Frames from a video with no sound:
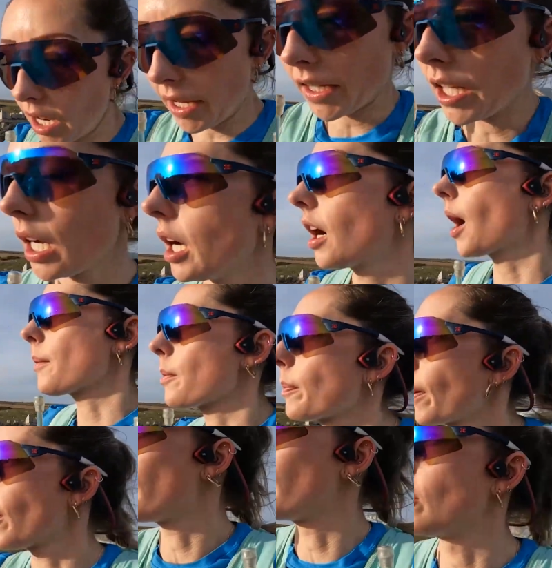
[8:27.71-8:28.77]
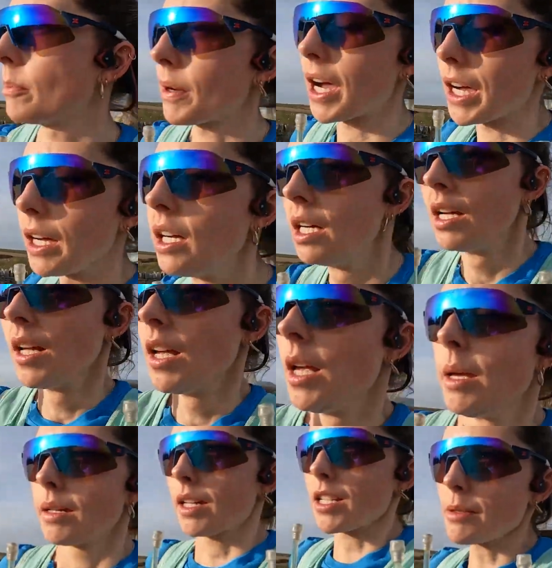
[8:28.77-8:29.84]
like ibuprofen, but
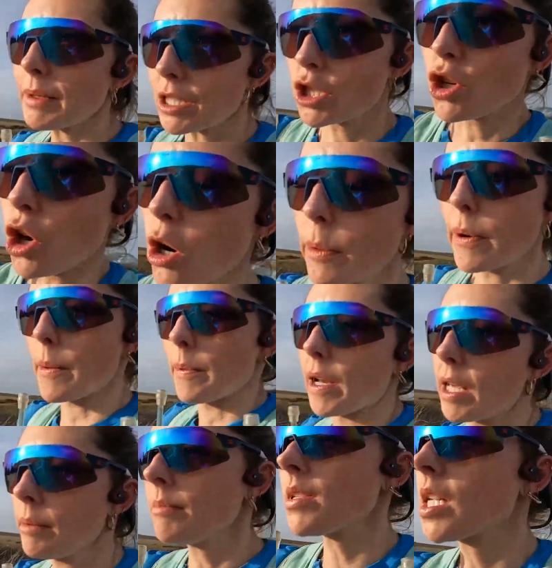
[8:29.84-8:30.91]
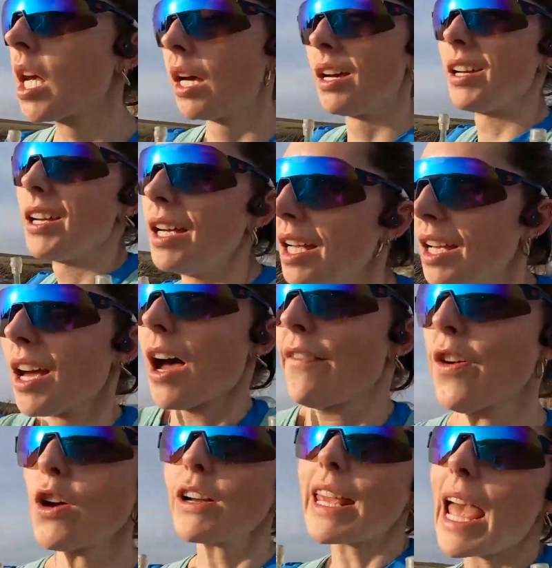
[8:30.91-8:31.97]
because of my jaw problems, I've
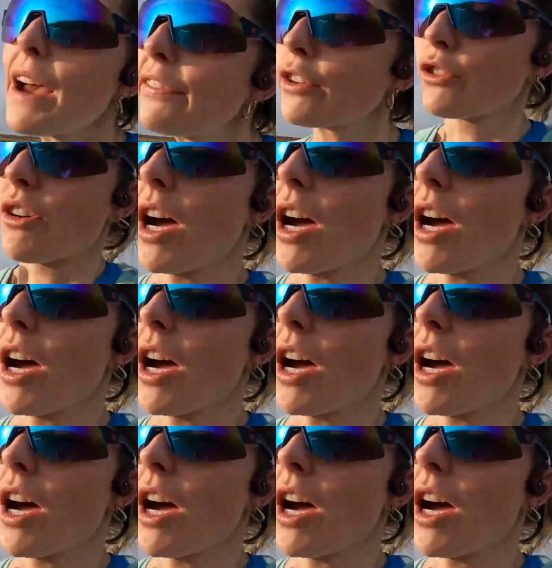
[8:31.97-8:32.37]
only ever